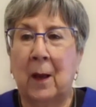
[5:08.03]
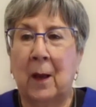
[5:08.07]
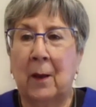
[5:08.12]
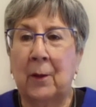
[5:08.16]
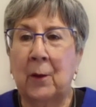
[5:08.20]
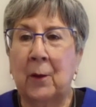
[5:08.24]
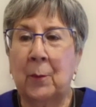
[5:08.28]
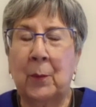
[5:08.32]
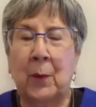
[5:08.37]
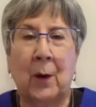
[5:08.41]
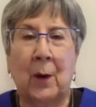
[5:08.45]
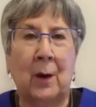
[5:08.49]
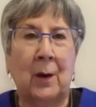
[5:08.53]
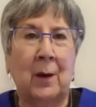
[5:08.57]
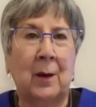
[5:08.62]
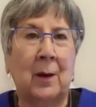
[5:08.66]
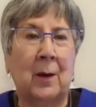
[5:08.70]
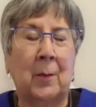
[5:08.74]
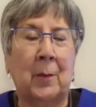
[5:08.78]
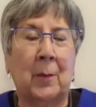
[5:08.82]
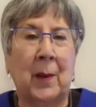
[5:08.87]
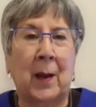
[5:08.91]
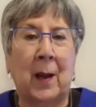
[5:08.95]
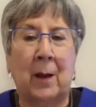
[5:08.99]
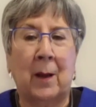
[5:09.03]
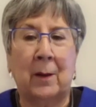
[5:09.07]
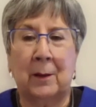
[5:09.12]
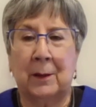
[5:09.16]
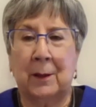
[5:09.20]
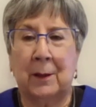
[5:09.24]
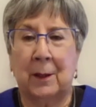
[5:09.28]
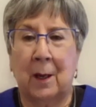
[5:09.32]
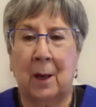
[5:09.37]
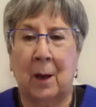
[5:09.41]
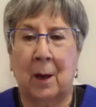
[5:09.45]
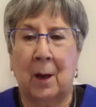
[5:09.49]
the other part
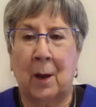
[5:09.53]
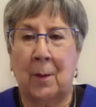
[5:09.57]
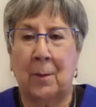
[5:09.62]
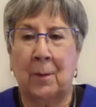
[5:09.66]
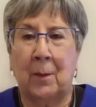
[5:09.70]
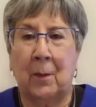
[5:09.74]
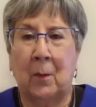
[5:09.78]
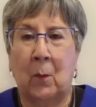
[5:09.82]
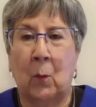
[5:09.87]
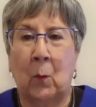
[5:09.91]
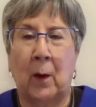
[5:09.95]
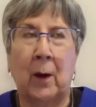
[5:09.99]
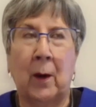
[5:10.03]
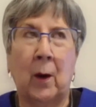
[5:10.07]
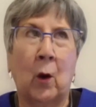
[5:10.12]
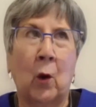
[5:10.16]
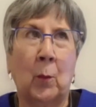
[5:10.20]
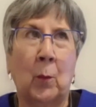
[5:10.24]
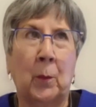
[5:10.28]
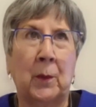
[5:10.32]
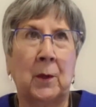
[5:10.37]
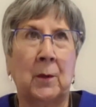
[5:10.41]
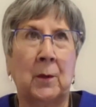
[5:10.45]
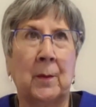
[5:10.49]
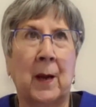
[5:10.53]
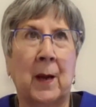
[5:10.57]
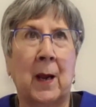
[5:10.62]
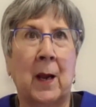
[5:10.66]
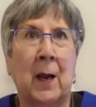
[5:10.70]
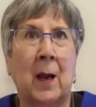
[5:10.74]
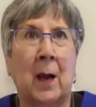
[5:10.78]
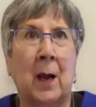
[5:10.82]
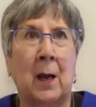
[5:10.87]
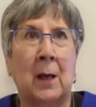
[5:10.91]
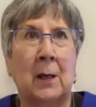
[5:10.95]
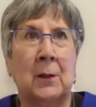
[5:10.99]
about what opened my
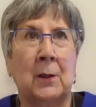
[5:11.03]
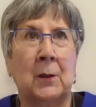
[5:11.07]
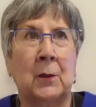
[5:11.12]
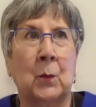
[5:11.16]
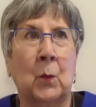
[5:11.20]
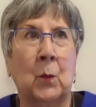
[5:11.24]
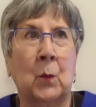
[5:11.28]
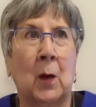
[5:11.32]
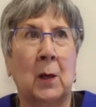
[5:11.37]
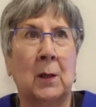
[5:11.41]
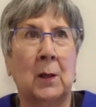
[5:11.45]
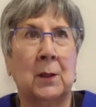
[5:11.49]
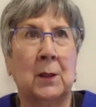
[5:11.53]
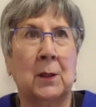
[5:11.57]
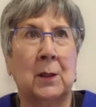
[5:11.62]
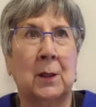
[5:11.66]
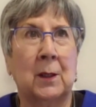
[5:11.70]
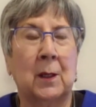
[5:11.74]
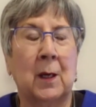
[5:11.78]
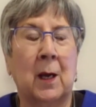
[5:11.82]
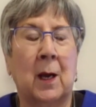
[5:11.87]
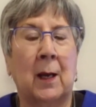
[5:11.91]
eyes was that